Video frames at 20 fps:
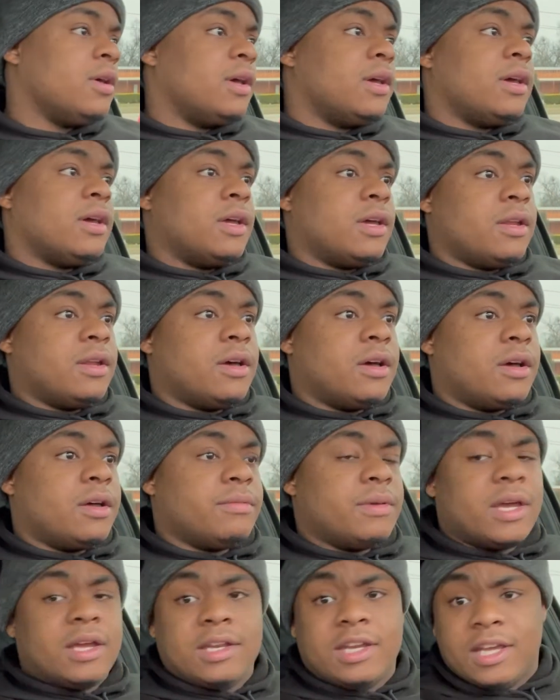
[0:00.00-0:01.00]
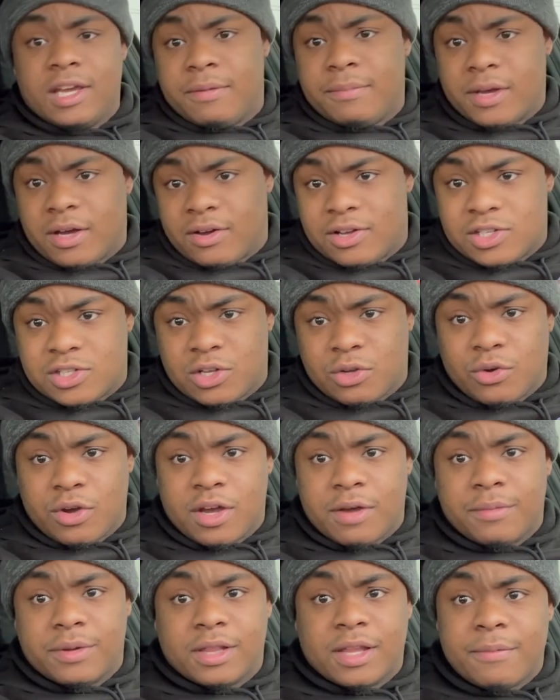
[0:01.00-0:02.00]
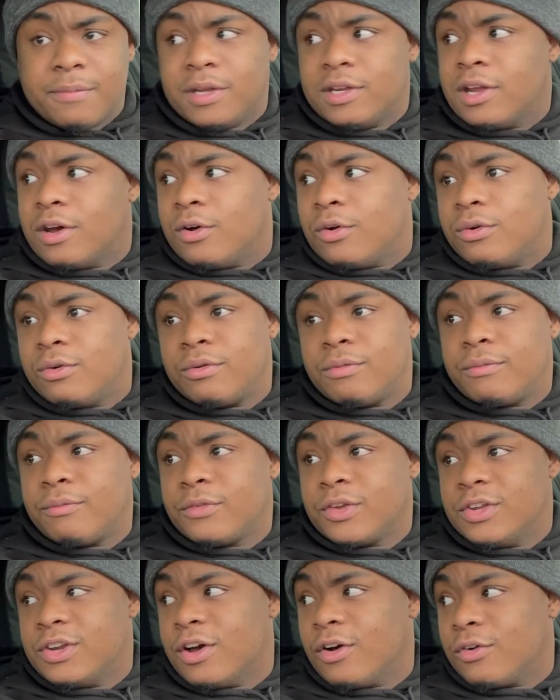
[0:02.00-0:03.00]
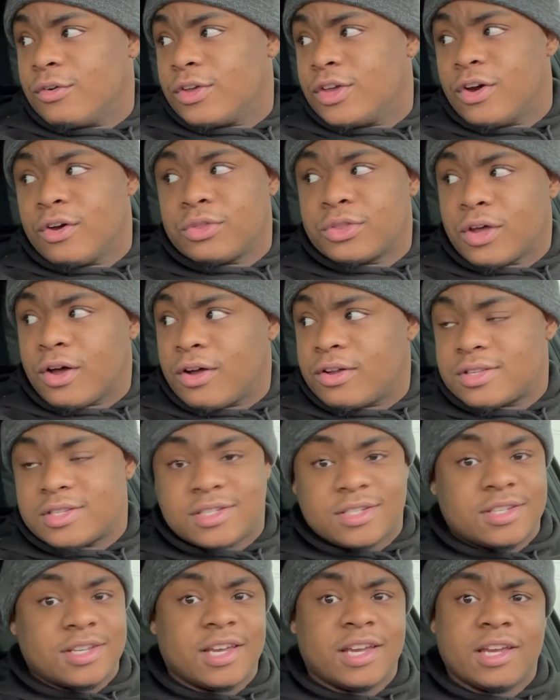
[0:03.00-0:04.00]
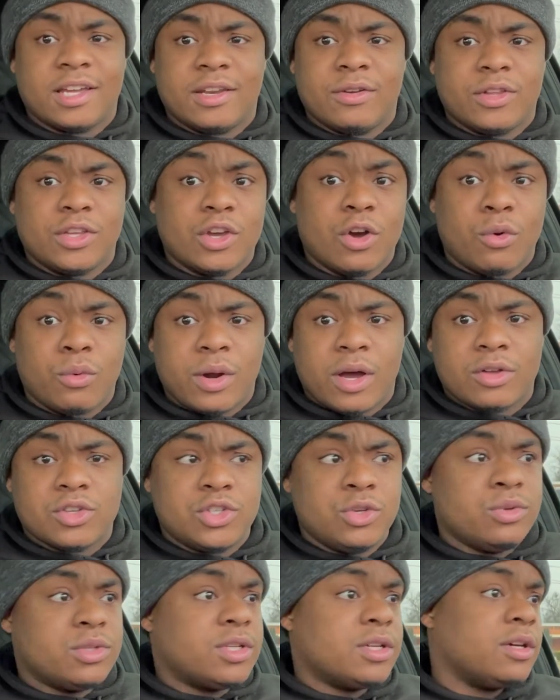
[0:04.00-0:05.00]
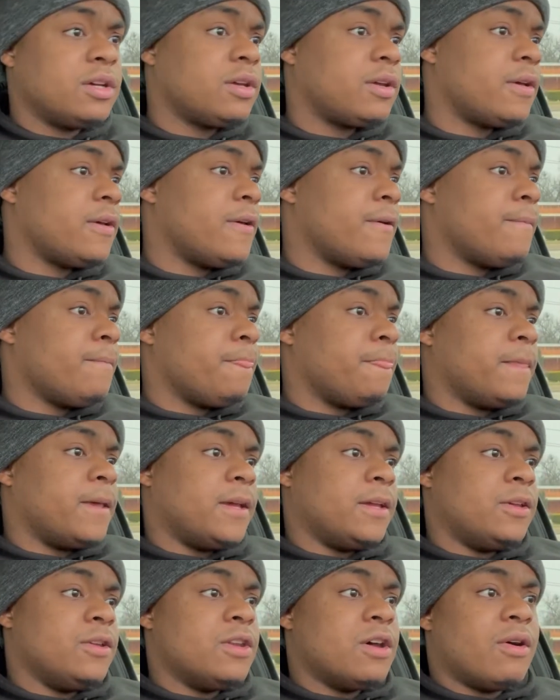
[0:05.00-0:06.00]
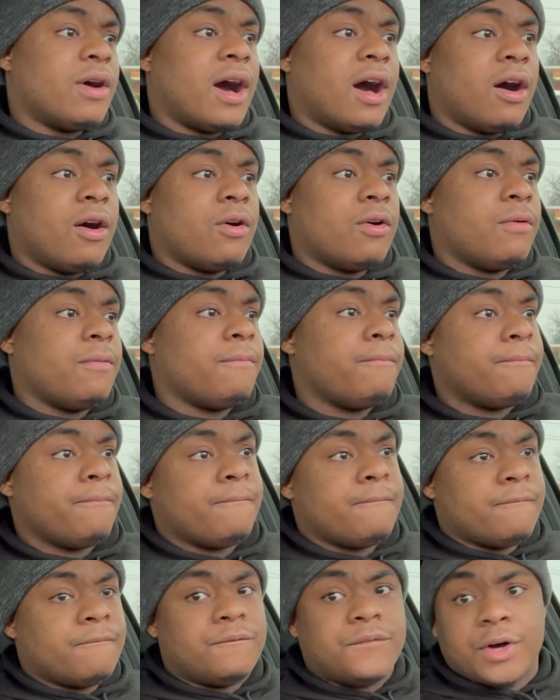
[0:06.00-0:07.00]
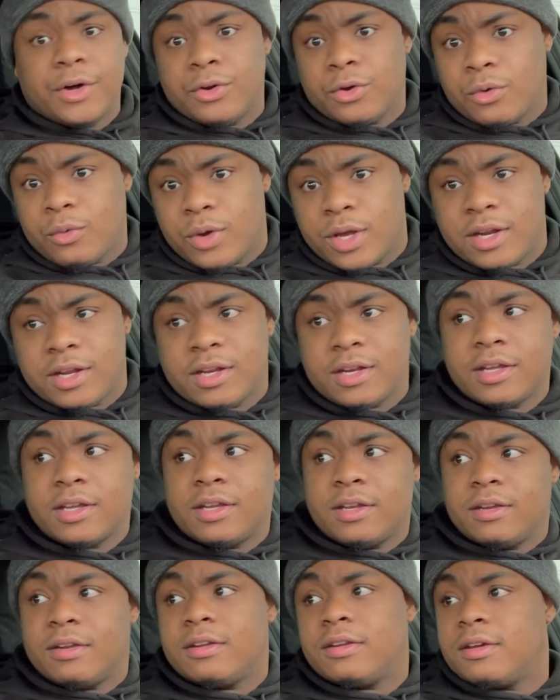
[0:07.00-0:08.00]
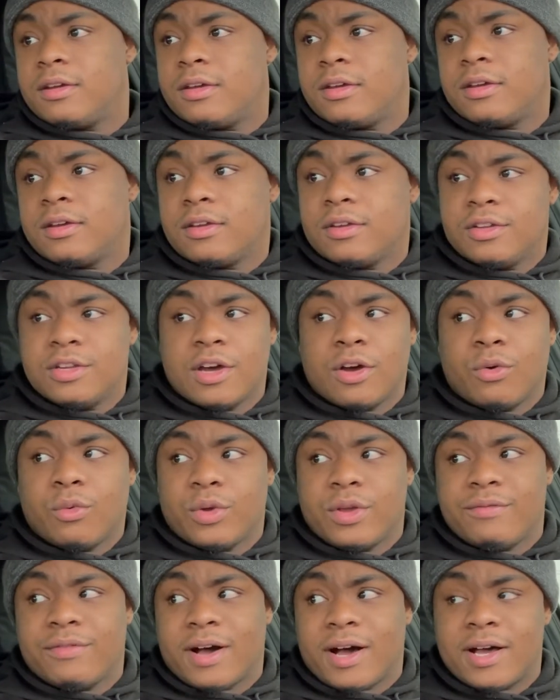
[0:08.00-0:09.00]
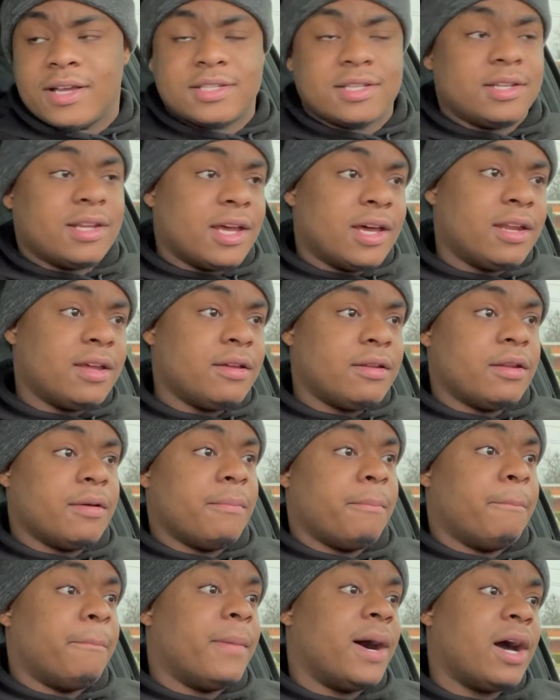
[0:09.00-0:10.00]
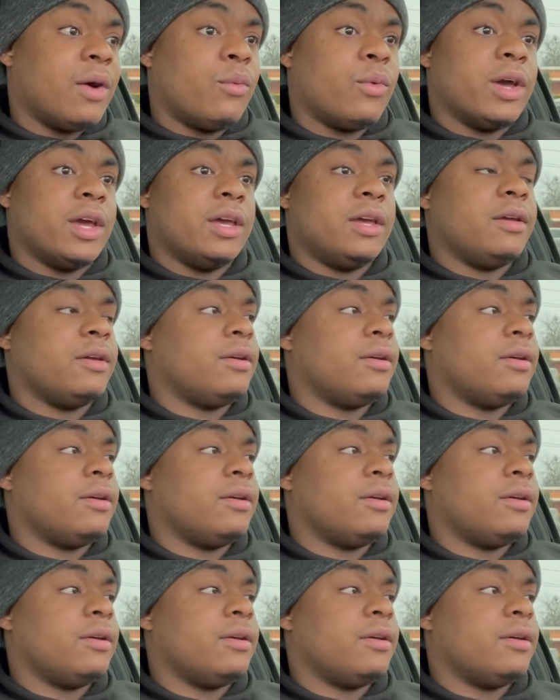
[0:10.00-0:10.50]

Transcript: And yeah, DM me on Instagram and let me know, you know, your thoughts and your route you took. And, you know, I'll bundle with it and, you know, revise and edit my way